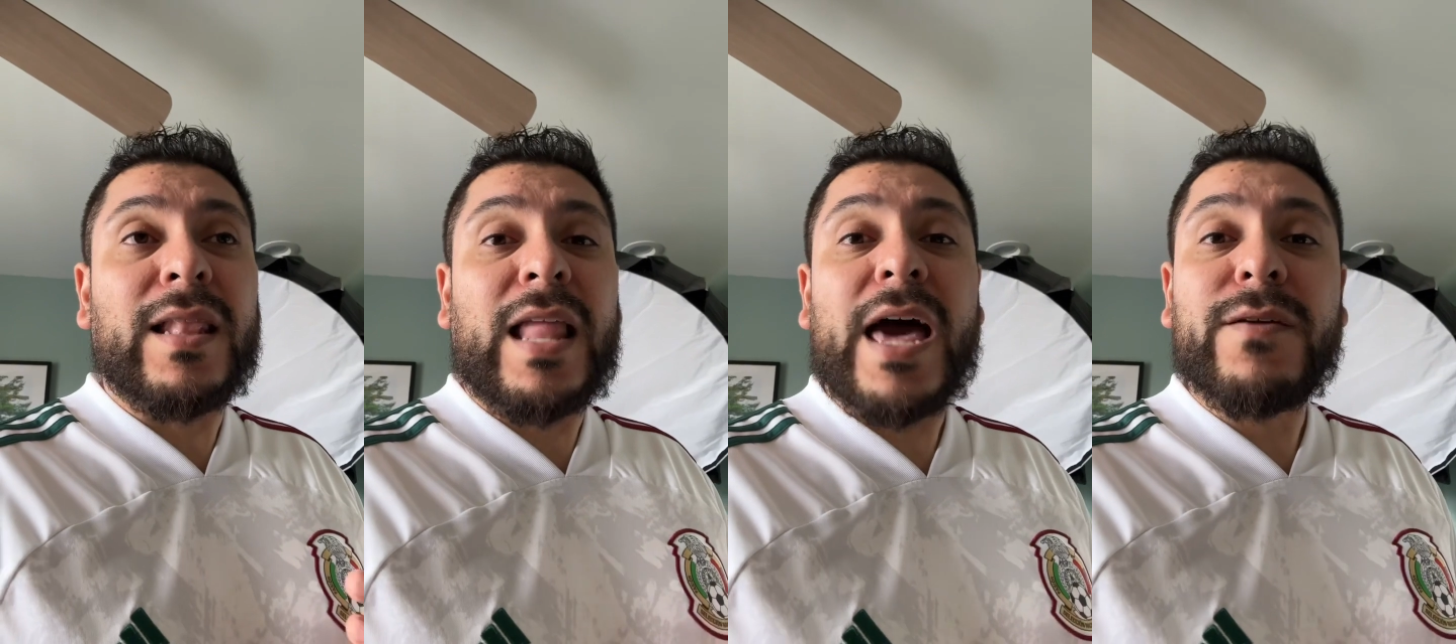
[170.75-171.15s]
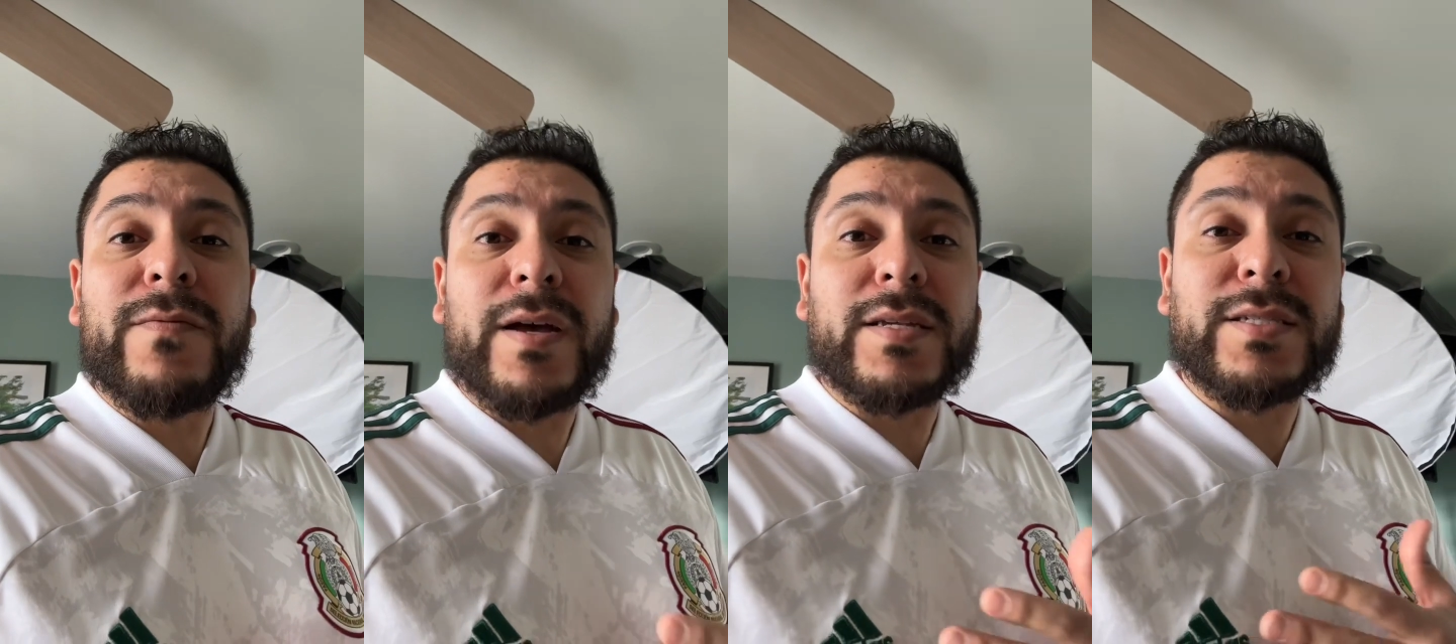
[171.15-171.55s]
lot
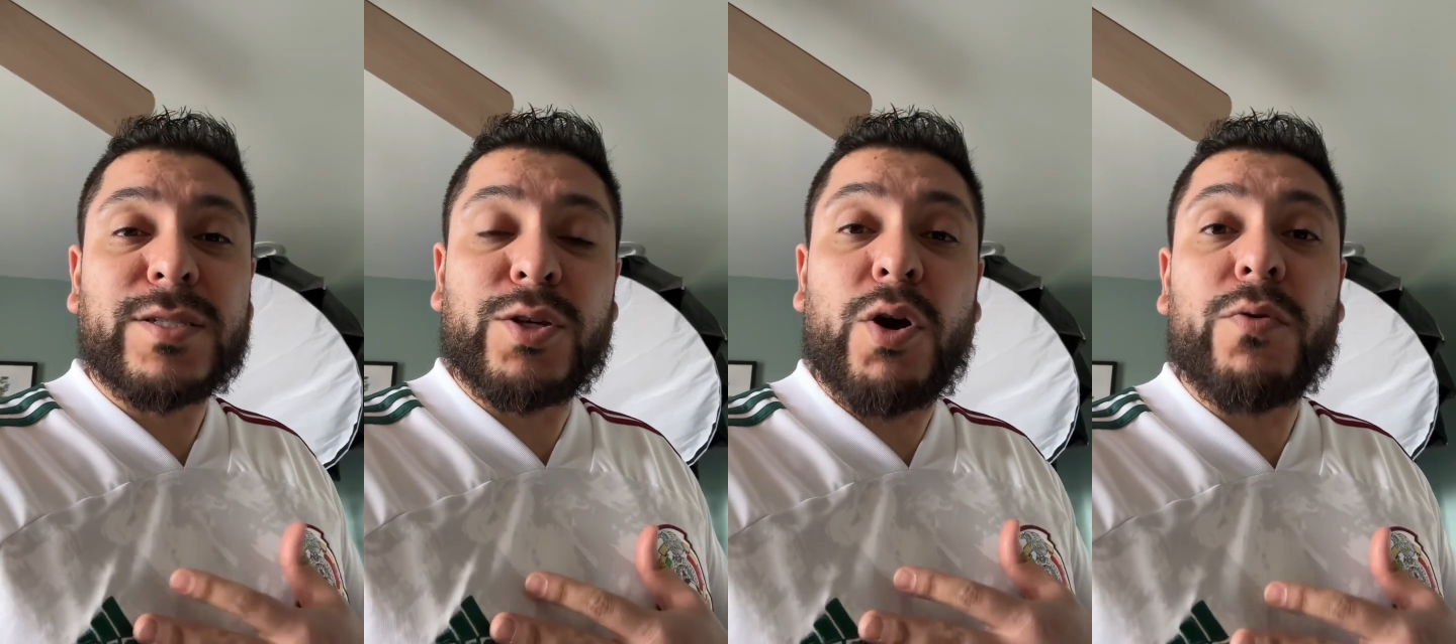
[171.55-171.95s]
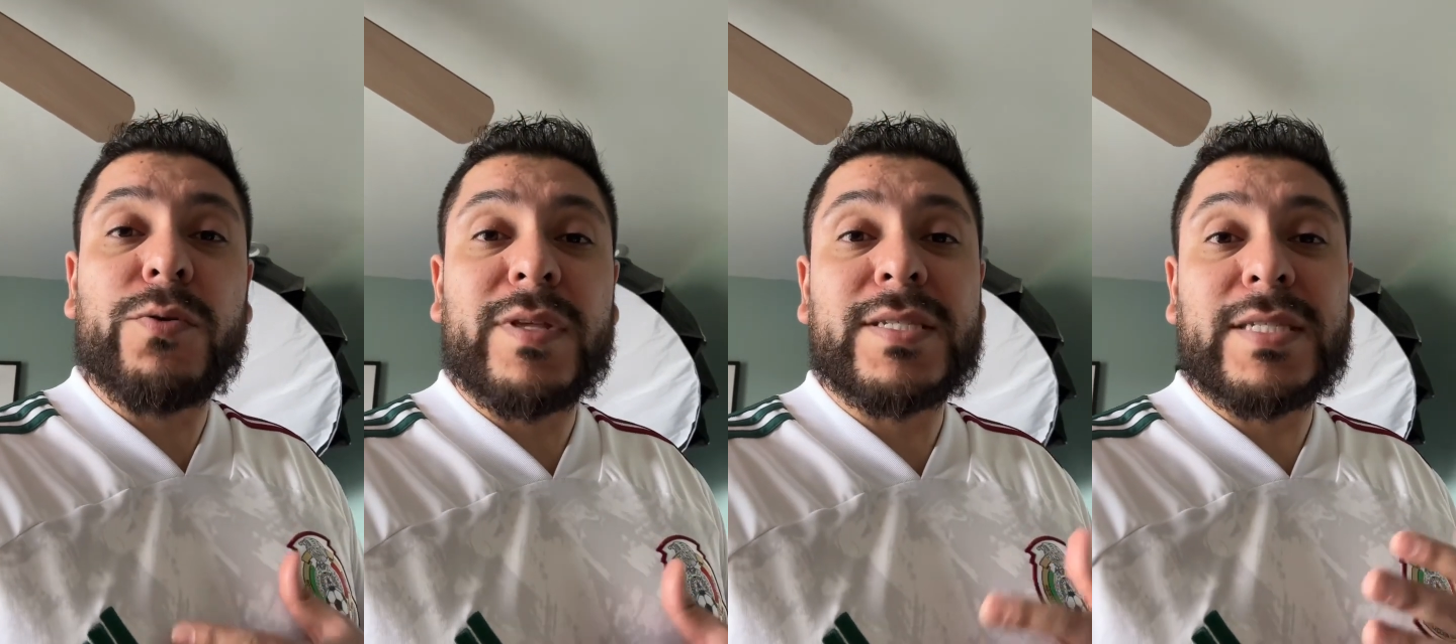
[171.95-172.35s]
of us go
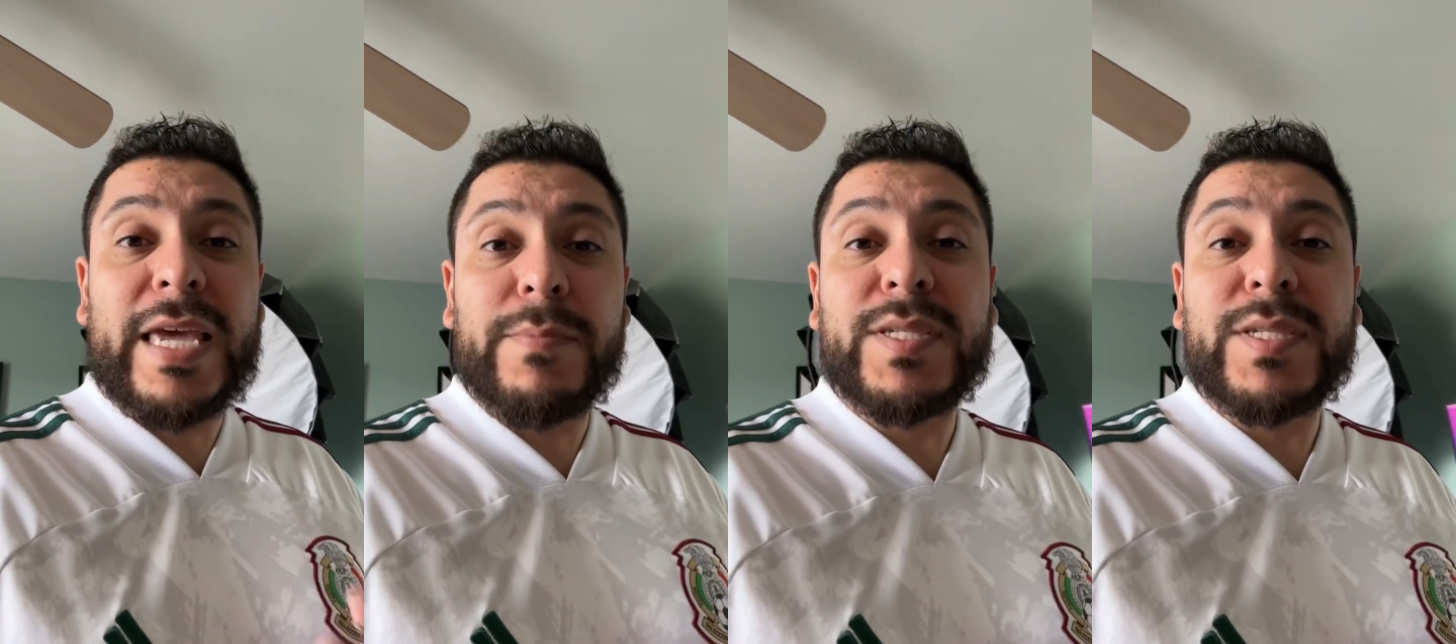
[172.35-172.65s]
through the same